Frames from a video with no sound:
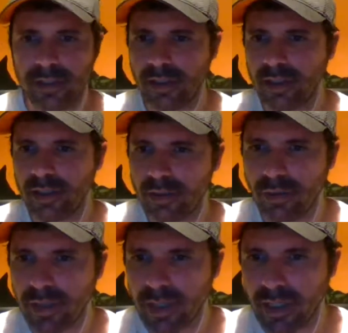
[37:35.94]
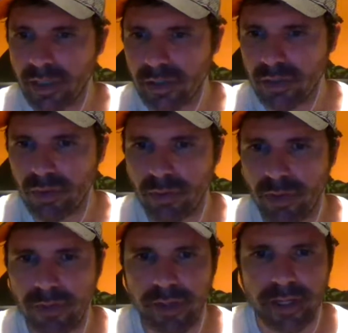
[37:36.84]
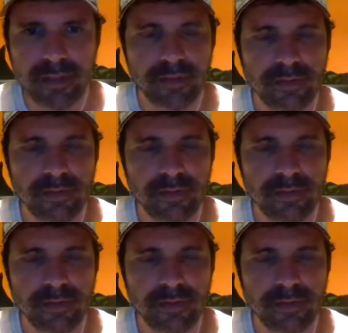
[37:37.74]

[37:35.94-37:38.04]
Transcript: I don't know what can I do about that.